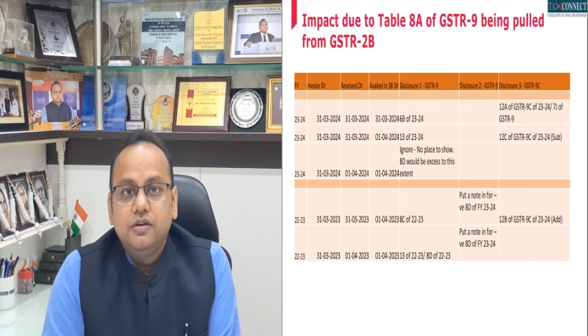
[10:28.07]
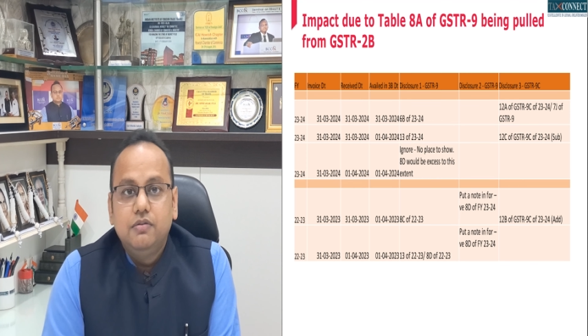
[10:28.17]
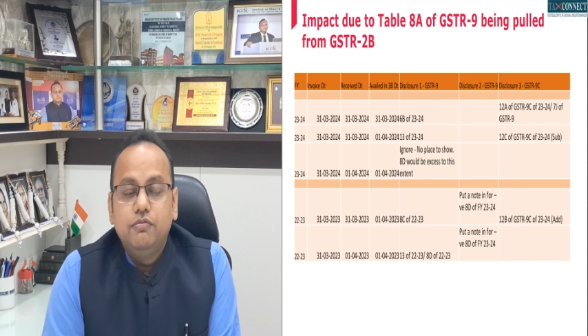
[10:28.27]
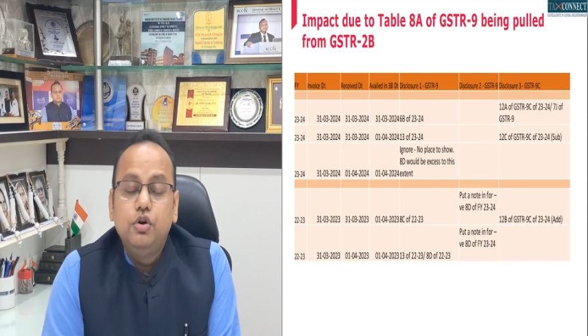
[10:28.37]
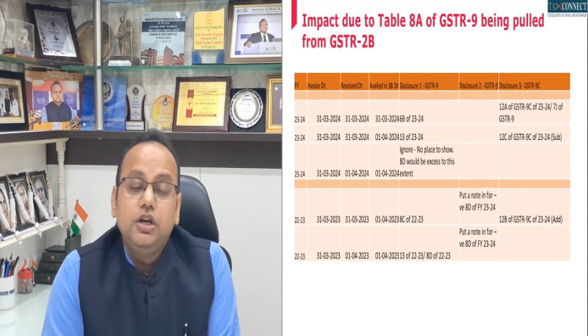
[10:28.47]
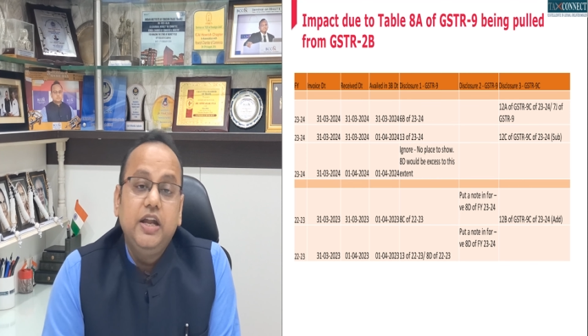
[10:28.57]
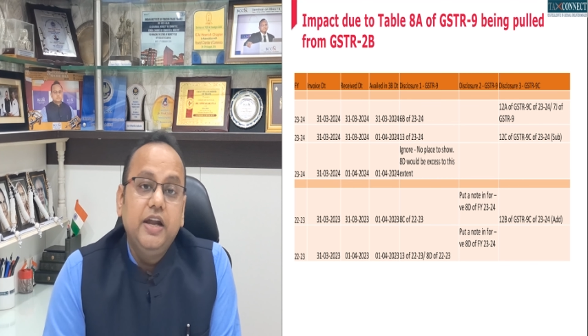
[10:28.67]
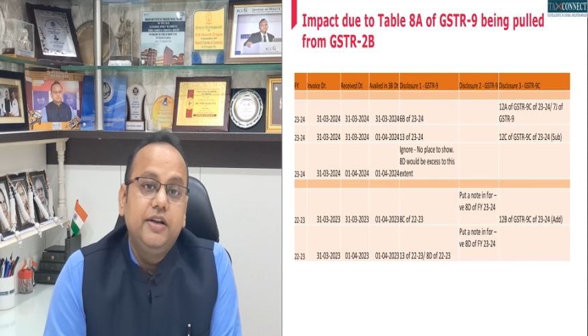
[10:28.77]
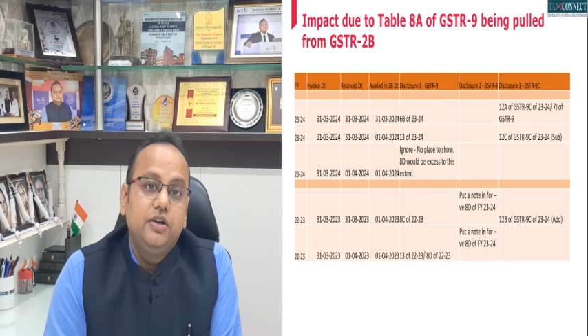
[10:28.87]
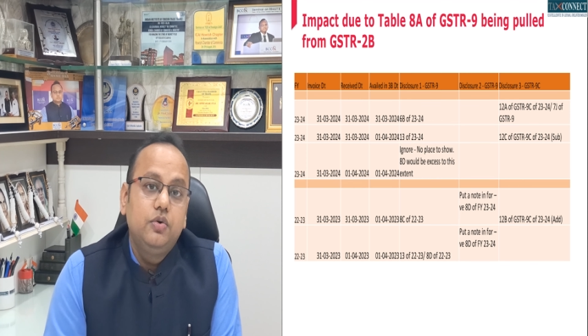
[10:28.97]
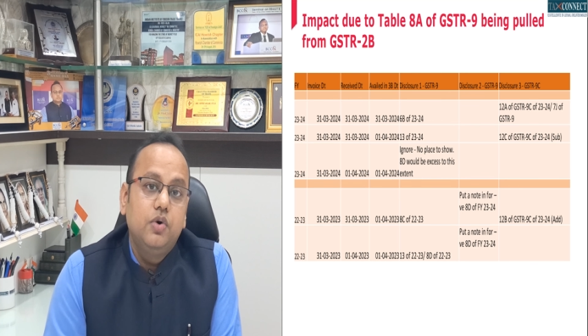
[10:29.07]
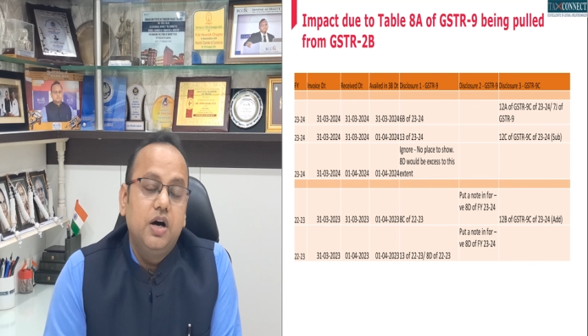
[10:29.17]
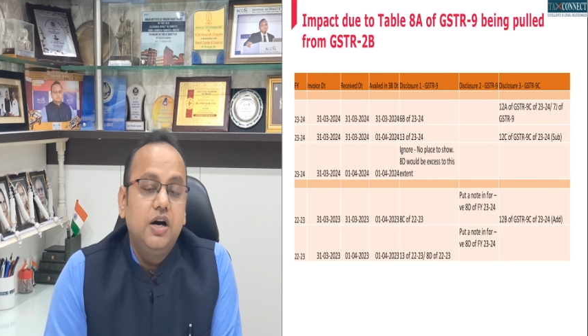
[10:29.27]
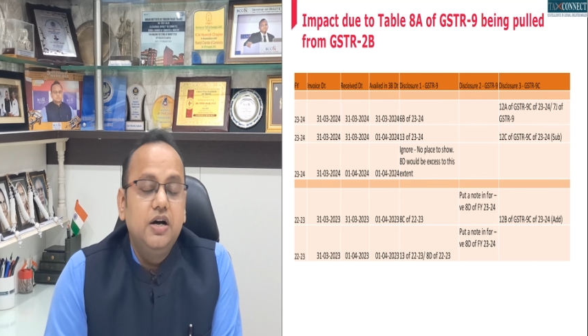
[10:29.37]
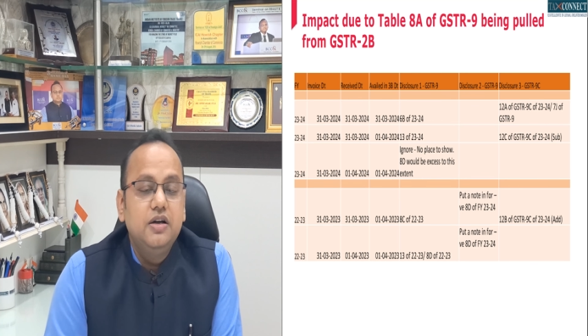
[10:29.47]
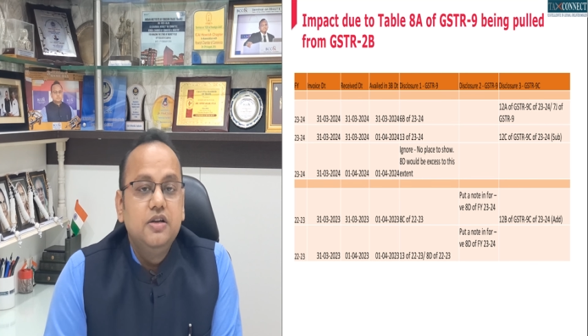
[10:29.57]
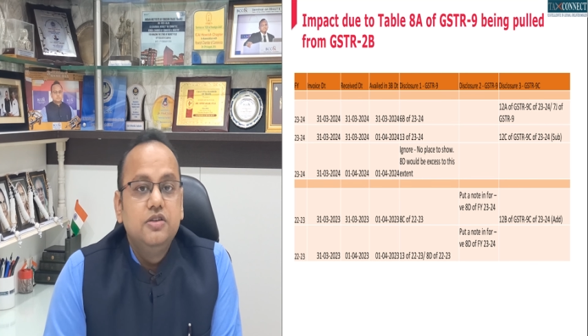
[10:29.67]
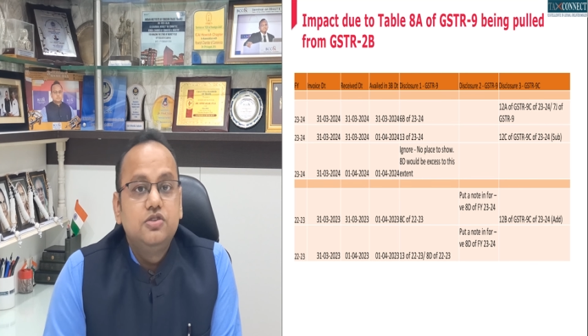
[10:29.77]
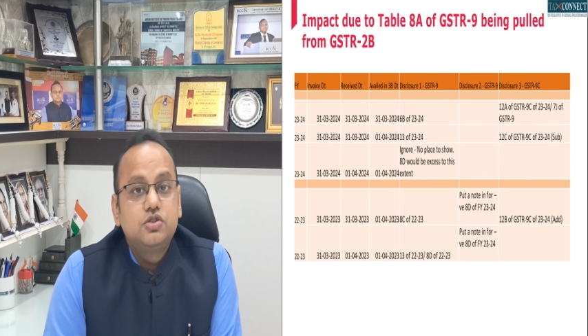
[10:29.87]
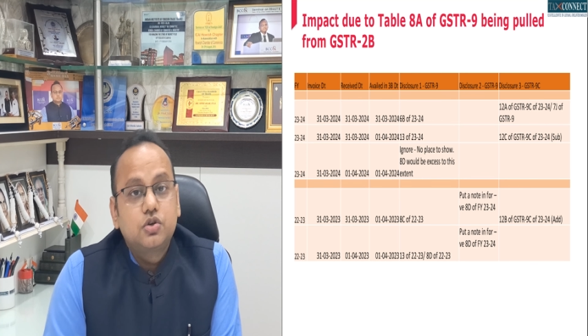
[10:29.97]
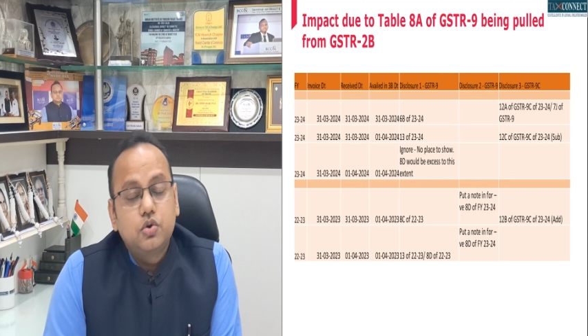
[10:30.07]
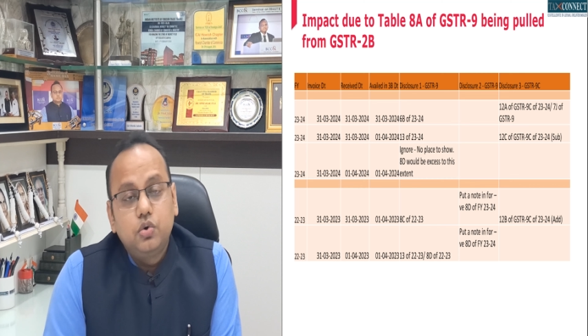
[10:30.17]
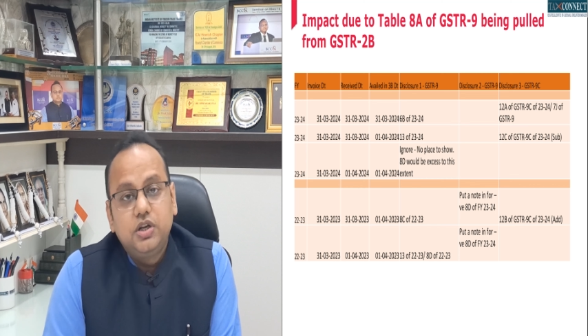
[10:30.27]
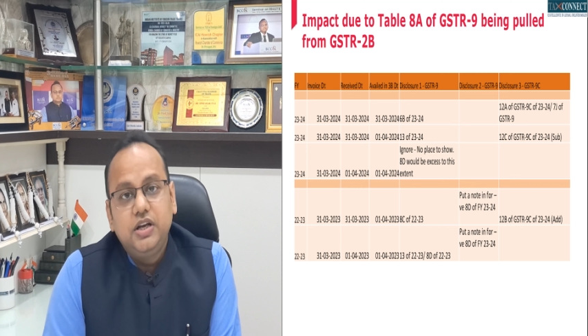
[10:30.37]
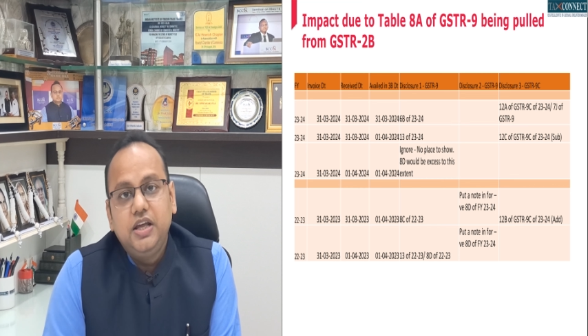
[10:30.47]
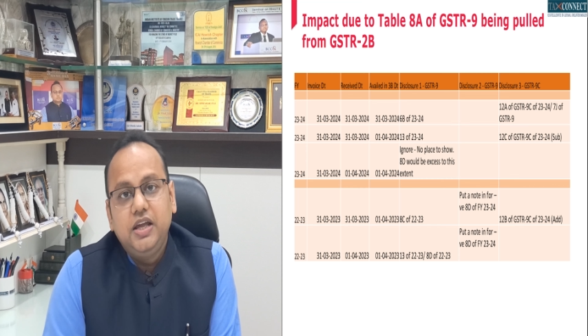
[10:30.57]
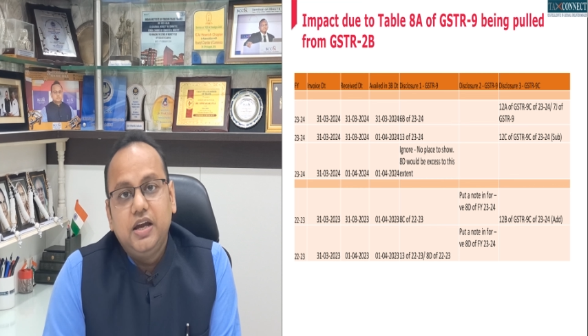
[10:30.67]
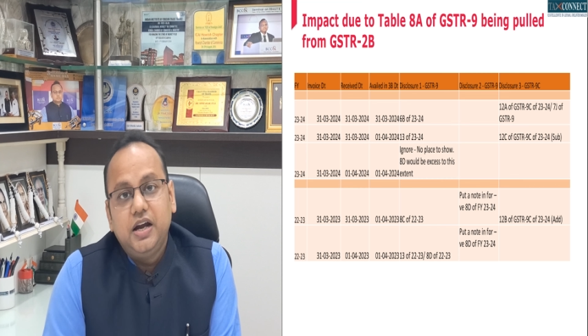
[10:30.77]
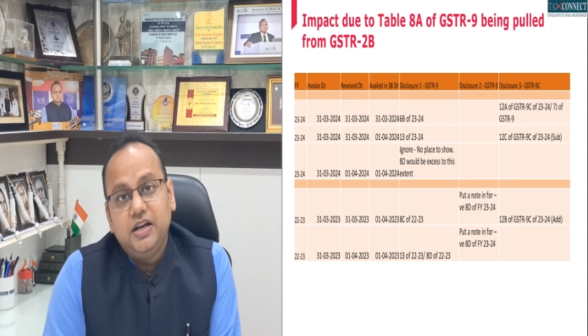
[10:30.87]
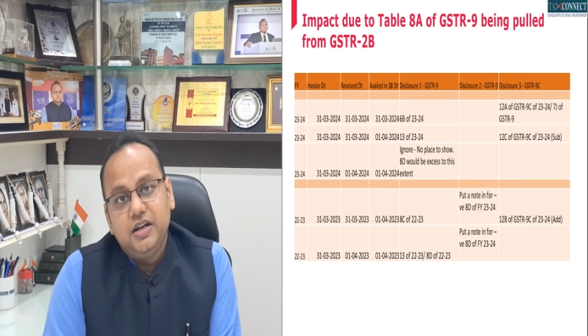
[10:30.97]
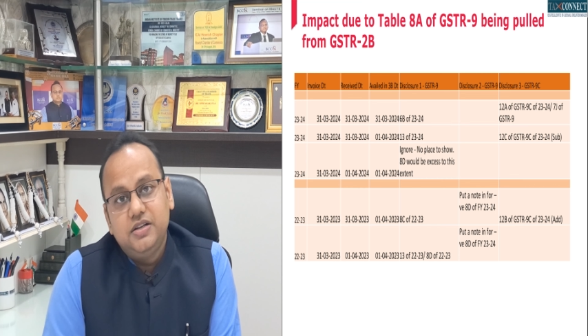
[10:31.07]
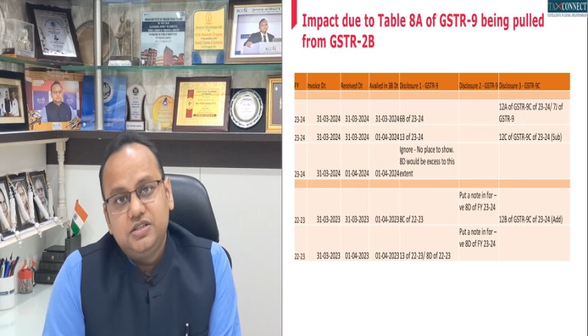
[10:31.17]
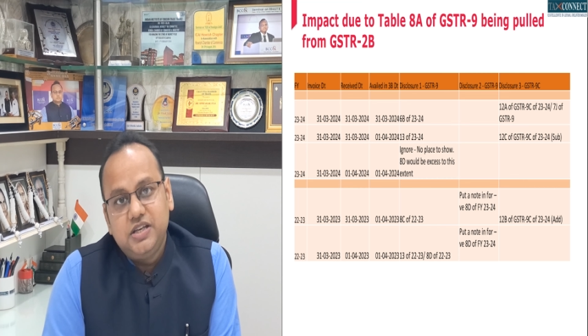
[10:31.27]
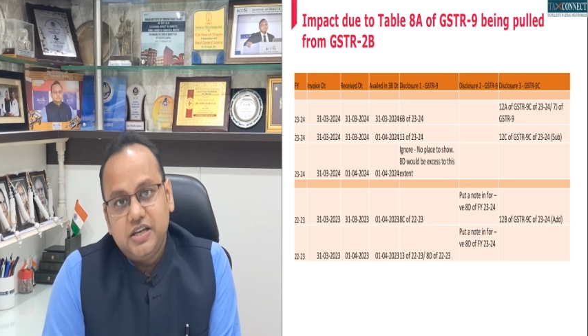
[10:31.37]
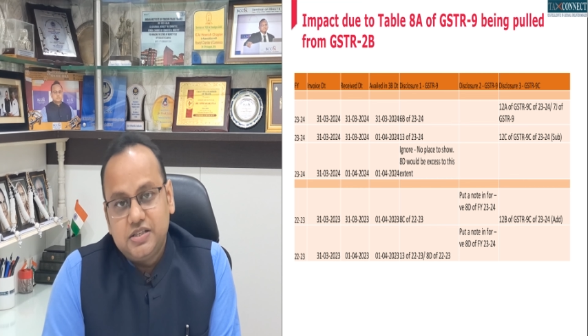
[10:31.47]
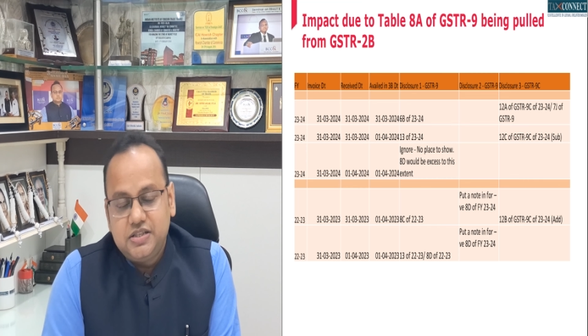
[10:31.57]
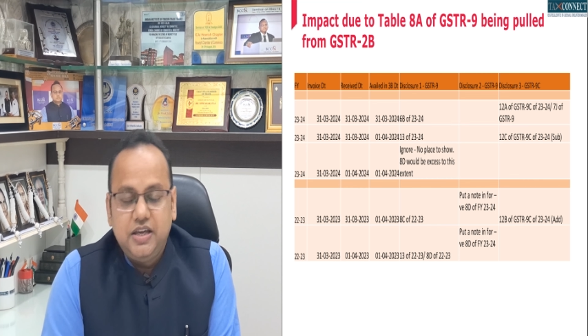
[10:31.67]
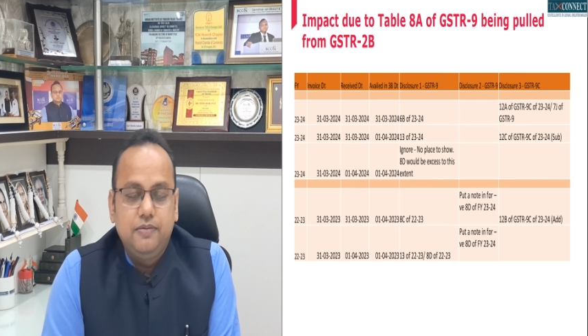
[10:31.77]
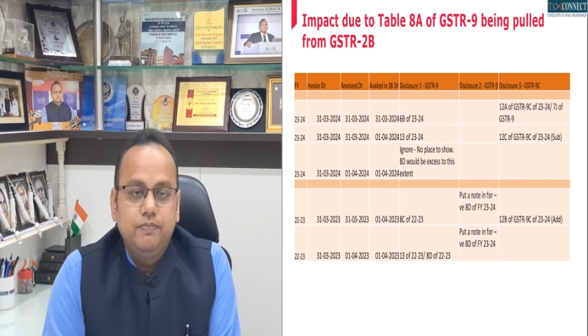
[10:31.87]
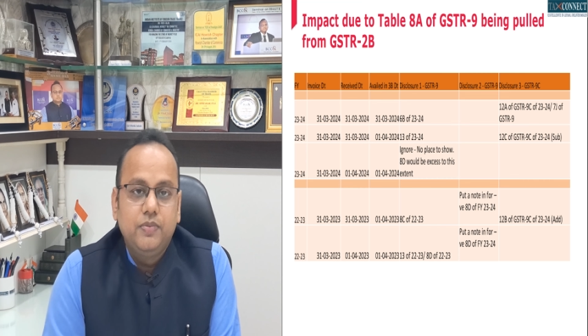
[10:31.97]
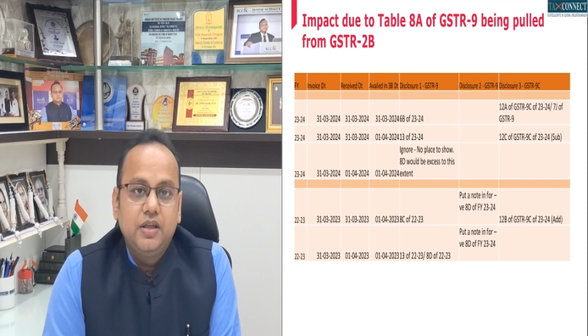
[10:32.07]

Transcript: would lead to a scrutiny under GST,